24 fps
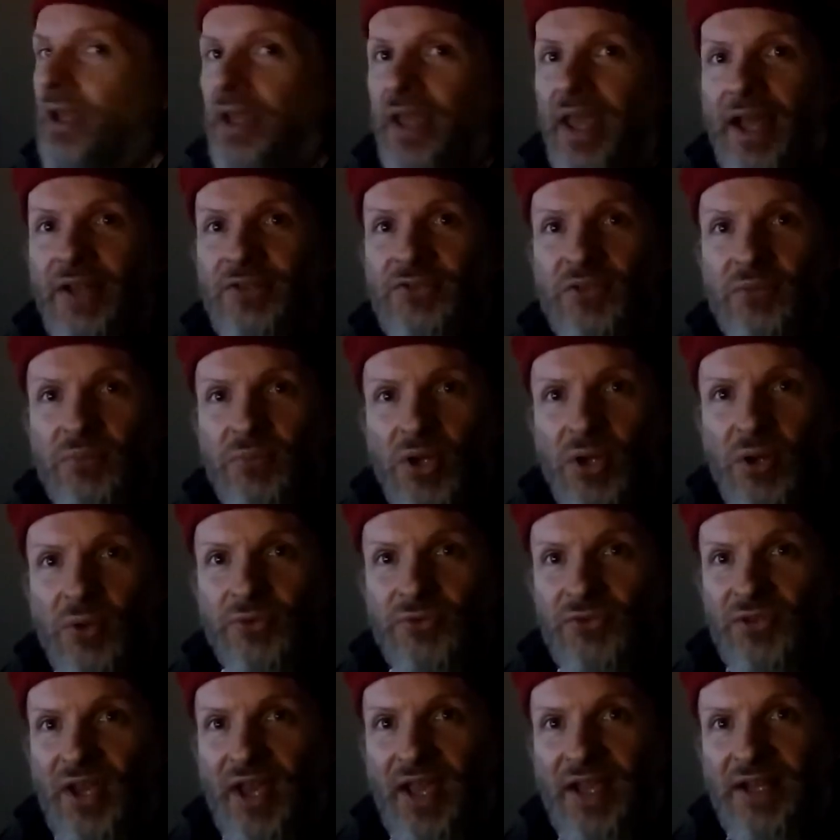And some
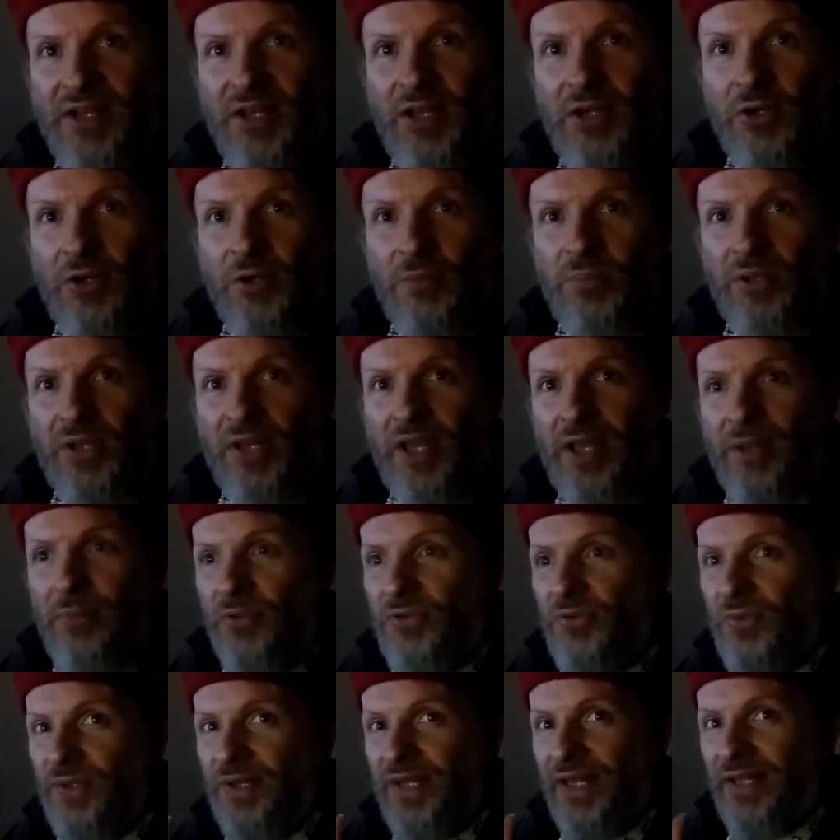real tight interplay
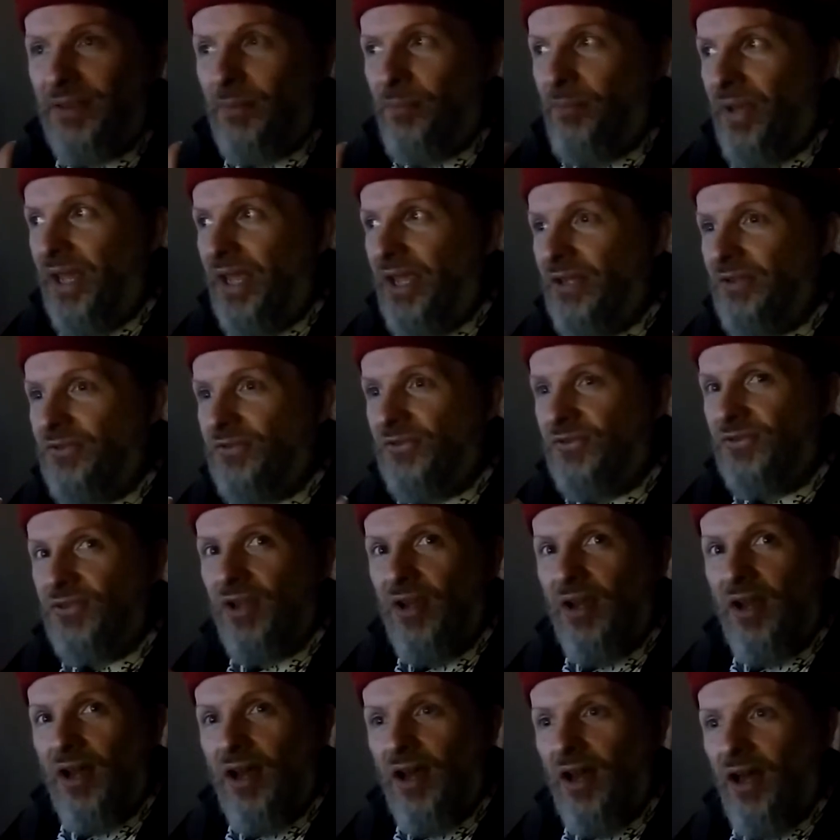between like the bass,
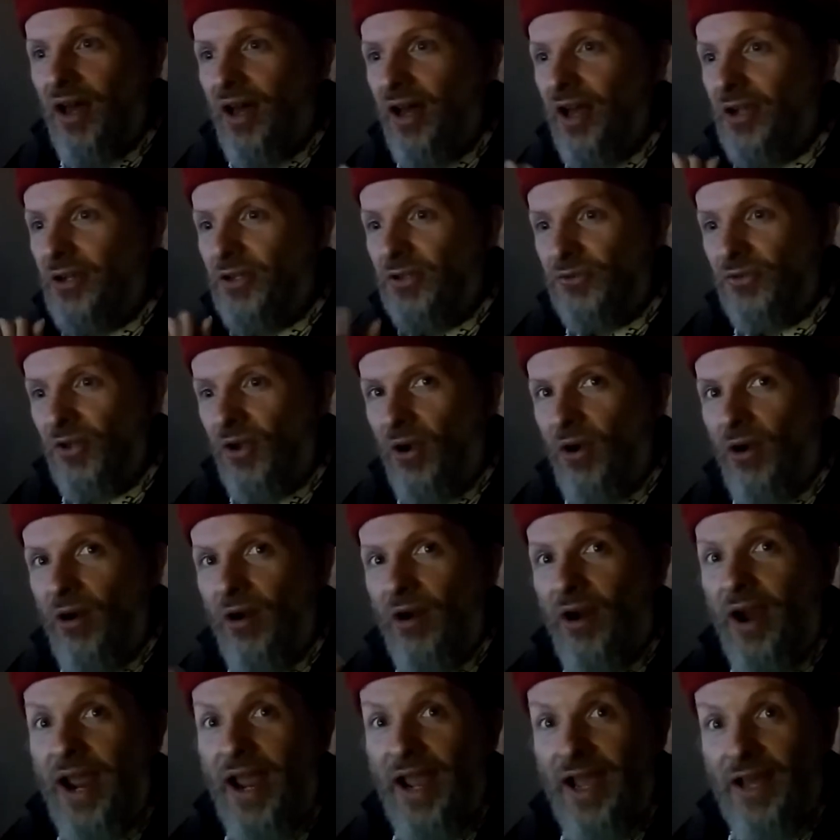
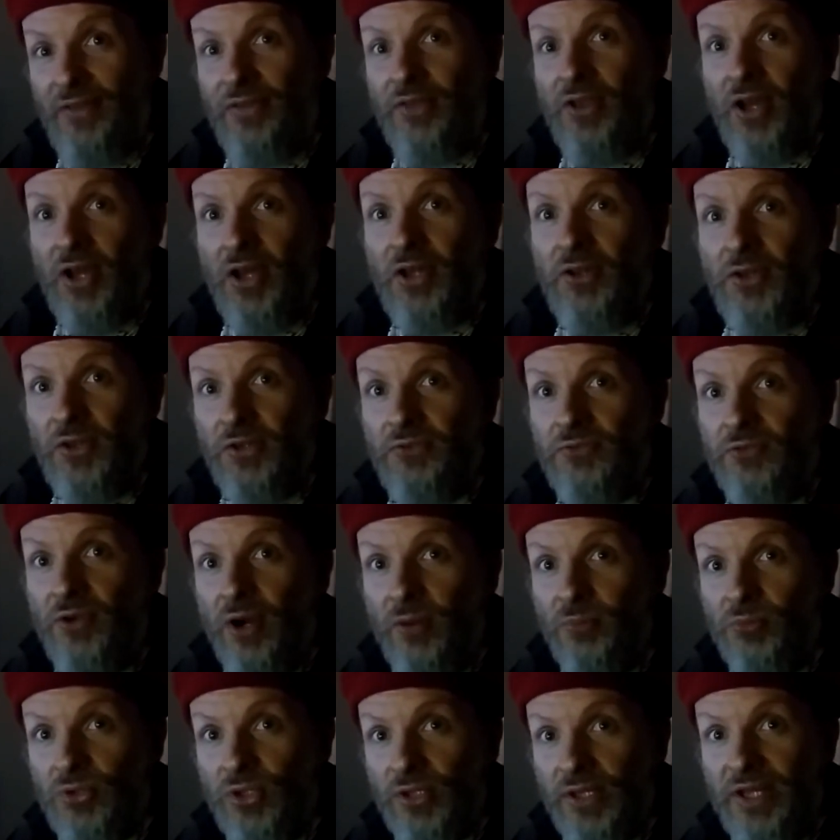guitar, and the
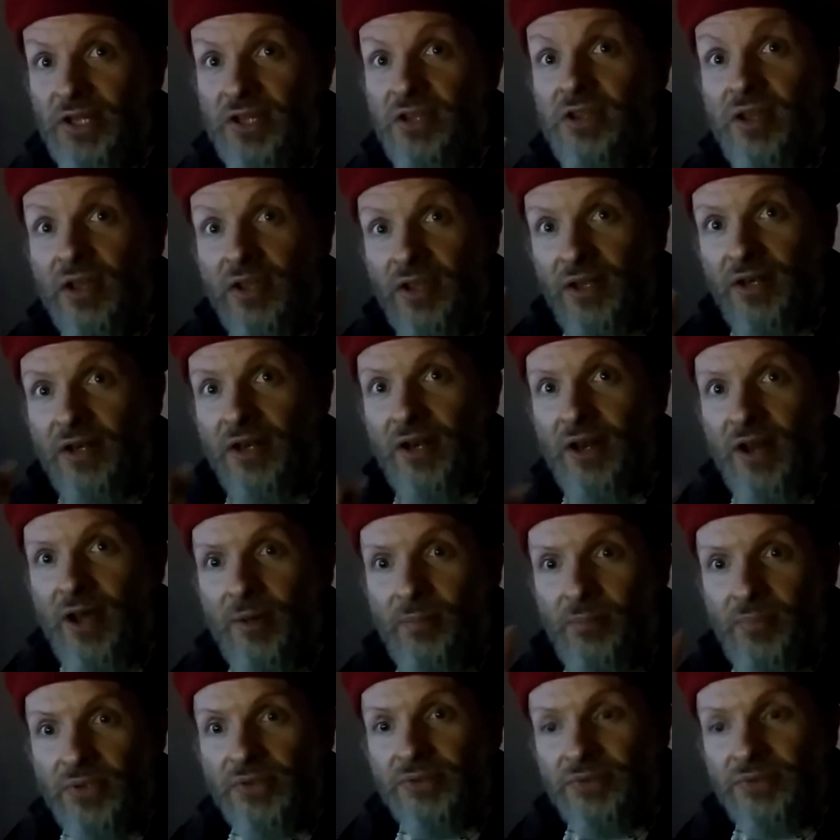drum really kicking it up.